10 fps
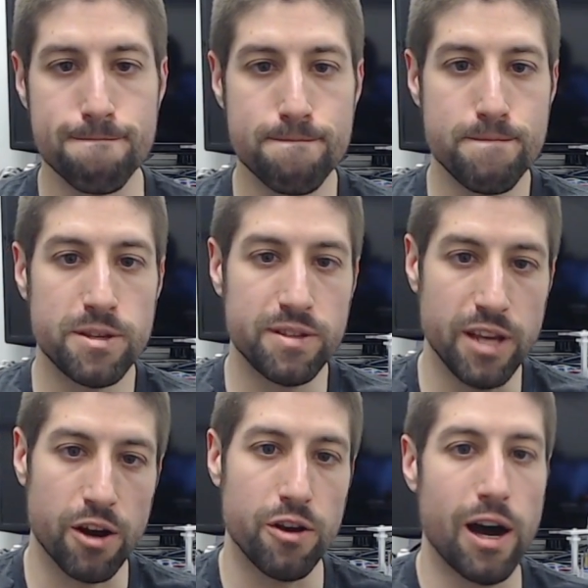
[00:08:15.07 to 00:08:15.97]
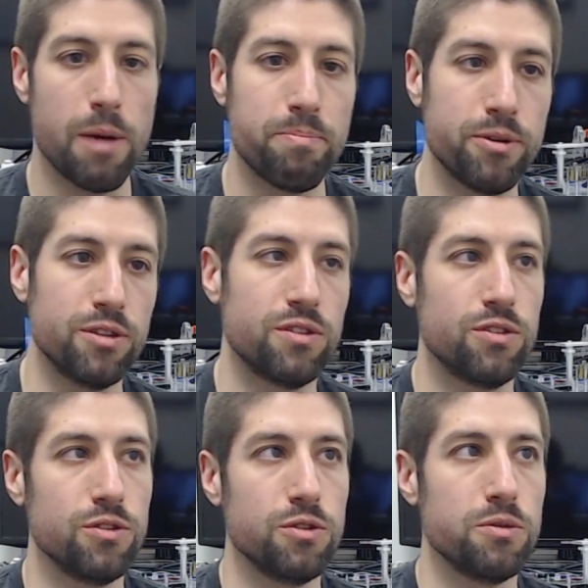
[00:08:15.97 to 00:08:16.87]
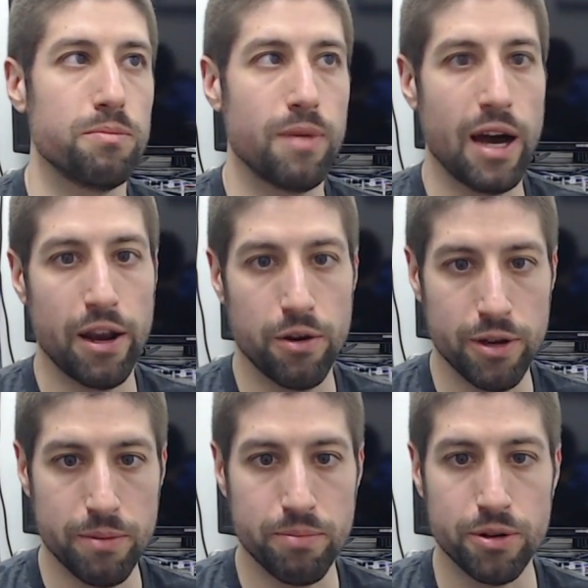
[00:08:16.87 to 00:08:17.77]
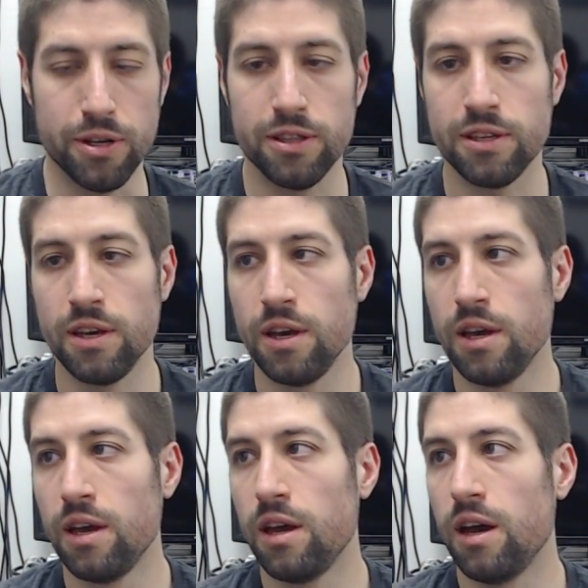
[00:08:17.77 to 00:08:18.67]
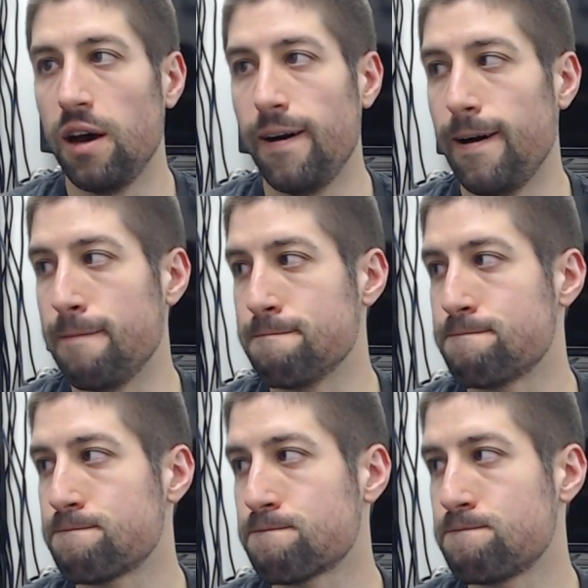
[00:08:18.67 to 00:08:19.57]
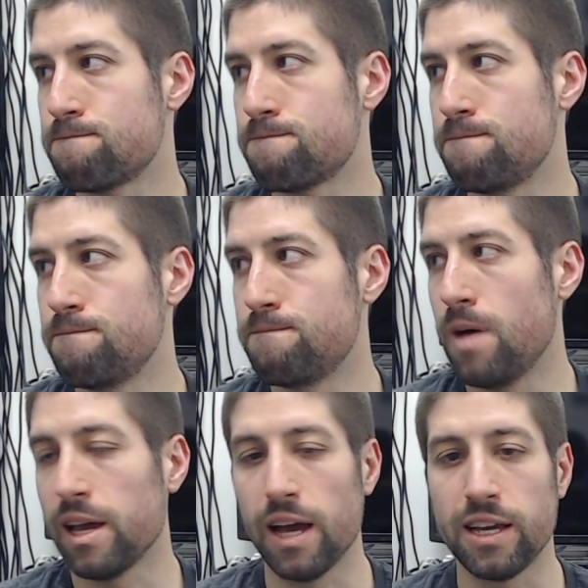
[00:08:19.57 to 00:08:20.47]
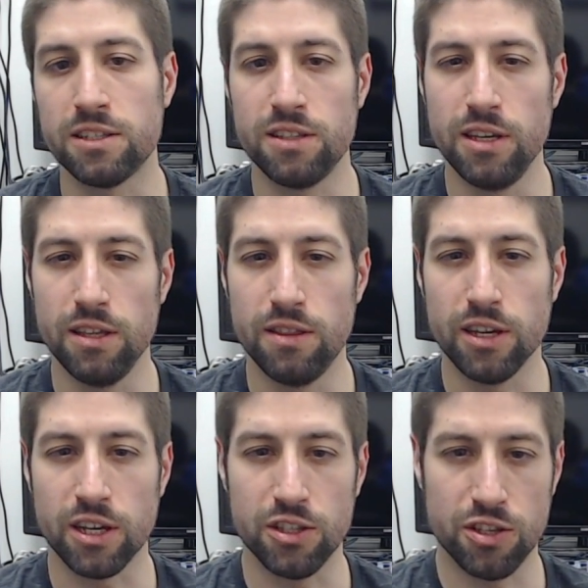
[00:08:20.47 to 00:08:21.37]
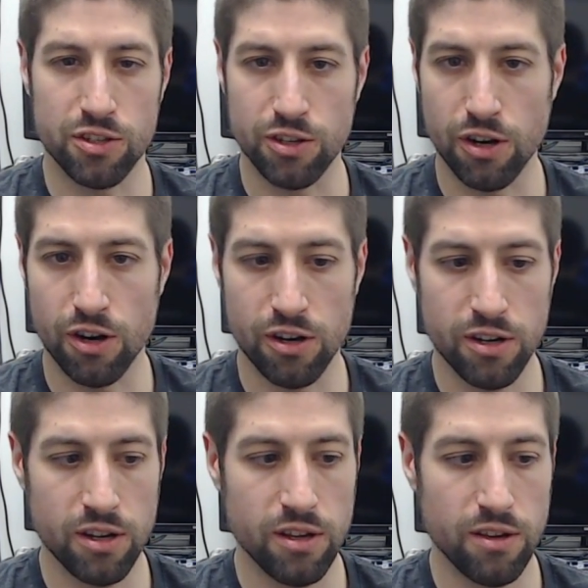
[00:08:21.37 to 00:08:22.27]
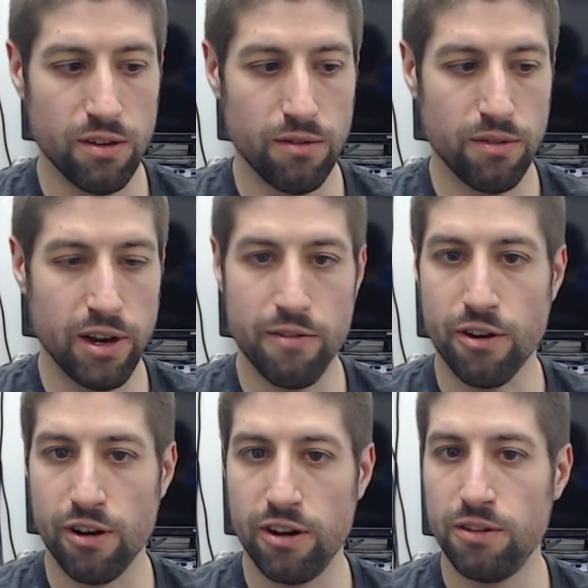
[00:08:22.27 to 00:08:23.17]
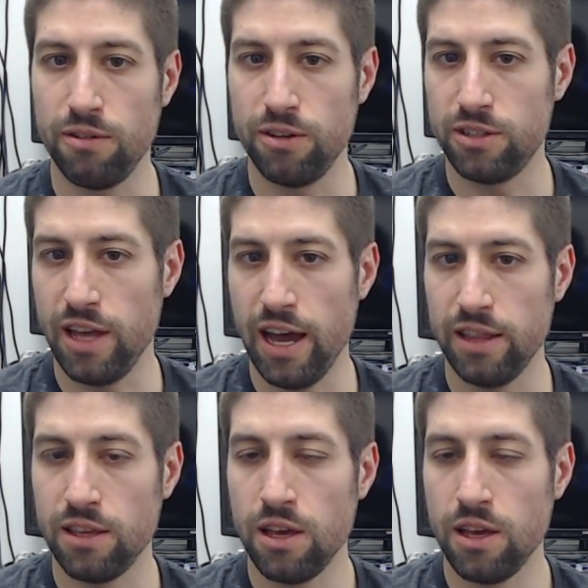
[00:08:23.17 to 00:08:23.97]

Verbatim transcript: stereo output to mono input. I guess the concern, what I've heard, is that